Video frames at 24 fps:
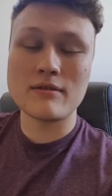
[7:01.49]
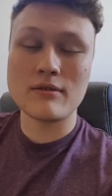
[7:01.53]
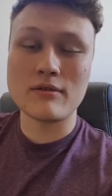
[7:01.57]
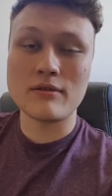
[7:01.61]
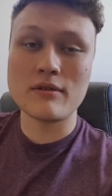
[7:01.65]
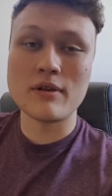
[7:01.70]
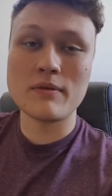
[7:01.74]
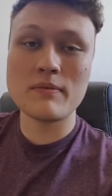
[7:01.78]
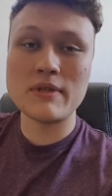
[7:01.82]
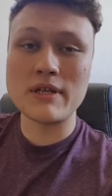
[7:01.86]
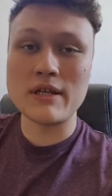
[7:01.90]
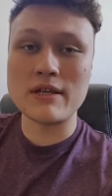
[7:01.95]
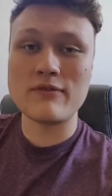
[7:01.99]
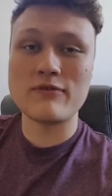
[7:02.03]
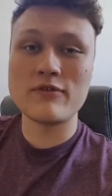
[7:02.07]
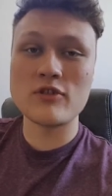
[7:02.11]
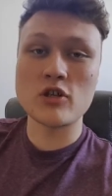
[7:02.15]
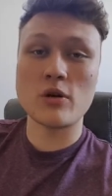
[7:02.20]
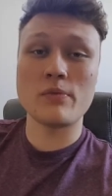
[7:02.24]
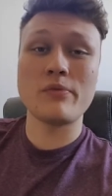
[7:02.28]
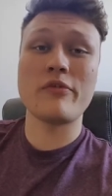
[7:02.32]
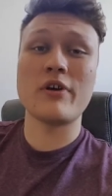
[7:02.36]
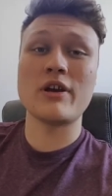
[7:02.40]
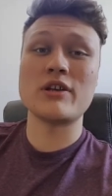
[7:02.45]
unlimited
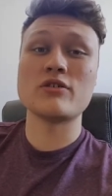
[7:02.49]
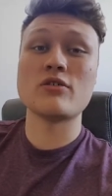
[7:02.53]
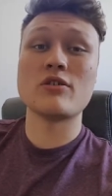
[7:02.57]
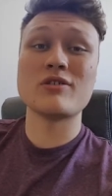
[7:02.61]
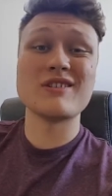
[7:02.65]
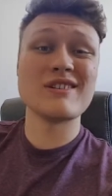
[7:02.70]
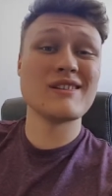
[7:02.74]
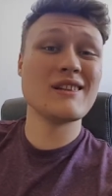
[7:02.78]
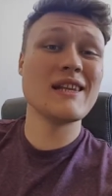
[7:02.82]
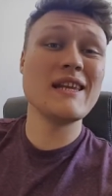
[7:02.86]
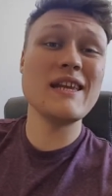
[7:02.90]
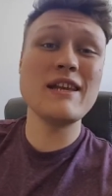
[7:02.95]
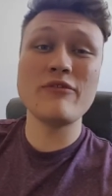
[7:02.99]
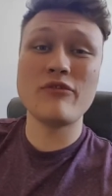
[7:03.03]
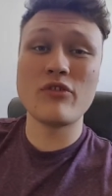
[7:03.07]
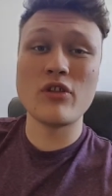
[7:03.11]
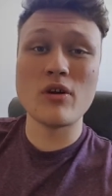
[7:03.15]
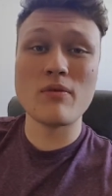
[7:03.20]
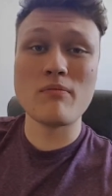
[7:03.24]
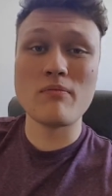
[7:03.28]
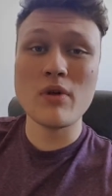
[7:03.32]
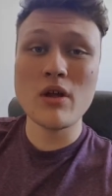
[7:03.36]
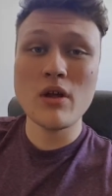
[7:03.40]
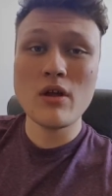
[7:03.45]
Shopify stores and leave
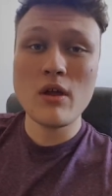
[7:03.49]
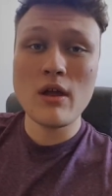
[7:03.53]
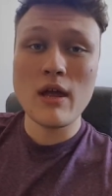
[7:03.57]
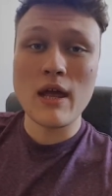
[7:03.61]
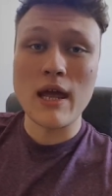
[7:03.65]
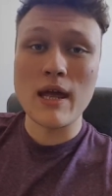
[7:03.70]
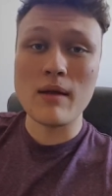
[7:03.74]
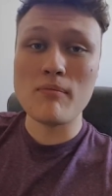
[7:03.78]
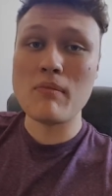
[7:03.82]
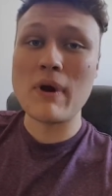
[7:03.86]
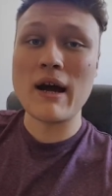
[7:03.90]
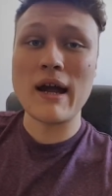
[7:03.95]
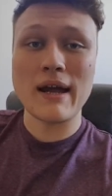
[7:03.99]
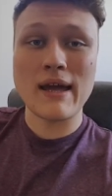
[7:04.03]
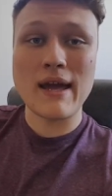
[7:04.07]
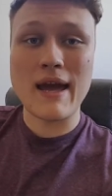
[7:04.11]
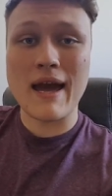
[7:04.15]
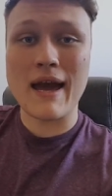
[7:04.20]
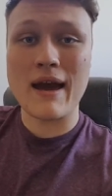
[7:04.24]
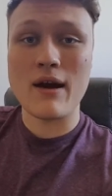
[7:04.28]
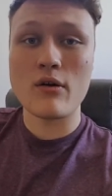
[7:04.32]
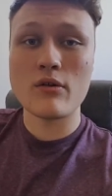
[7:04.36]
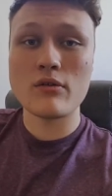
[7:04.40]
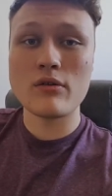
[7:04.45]
them in my
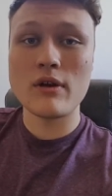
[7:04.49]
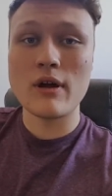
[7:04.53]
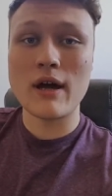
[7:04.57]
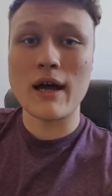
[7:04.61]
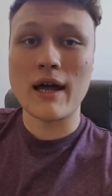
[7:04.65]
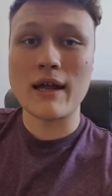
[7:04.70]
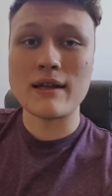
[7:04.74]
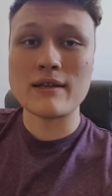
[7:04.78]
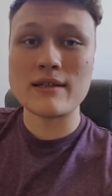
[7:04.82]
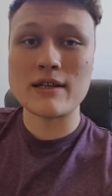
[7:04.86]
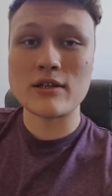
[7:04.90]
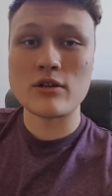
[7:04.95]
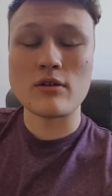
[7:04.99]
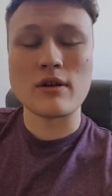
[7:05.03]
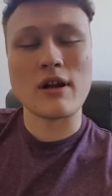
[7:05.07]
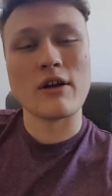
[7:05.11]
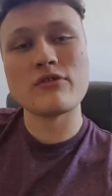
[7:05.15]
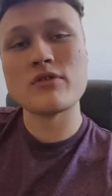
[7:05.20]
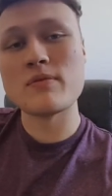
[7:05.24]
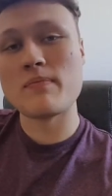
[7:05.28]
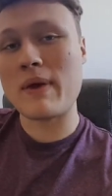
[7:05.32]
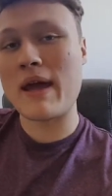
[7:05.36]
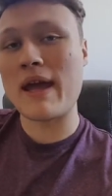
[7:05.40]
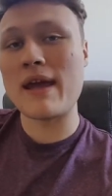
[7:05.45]
account, and I don't
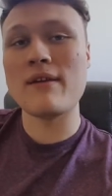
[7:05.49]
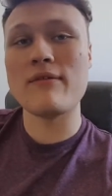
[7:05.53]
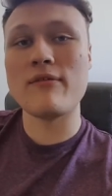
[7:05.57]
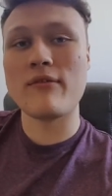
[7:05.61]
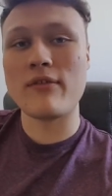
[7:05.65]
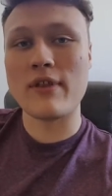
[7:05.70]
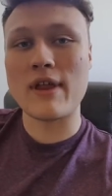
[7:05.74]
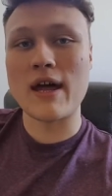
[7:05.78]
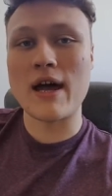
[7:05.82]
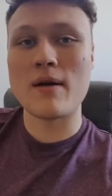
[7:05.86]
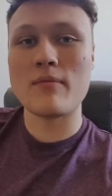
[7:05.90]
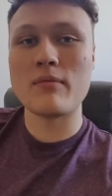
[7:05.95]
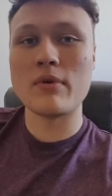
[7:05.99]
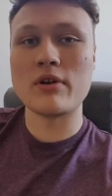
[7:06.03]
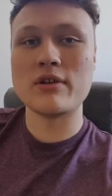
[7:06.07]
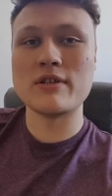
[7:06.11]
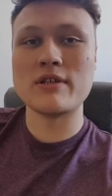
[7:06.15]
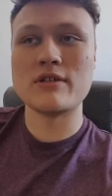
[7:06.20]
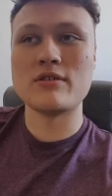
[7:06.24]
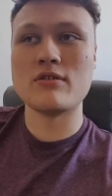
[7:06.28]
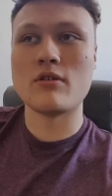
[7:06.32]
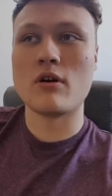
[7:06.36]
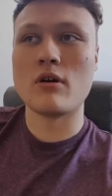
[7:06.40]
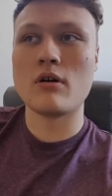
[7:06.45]
have to pay for that because
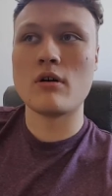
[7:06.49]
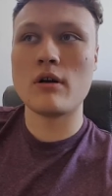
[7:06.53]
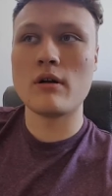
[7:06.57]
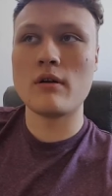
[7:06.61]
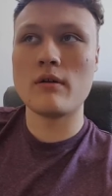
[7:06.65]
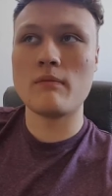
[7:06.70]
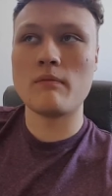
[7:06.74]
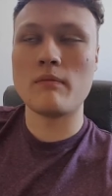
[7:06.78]
it's not,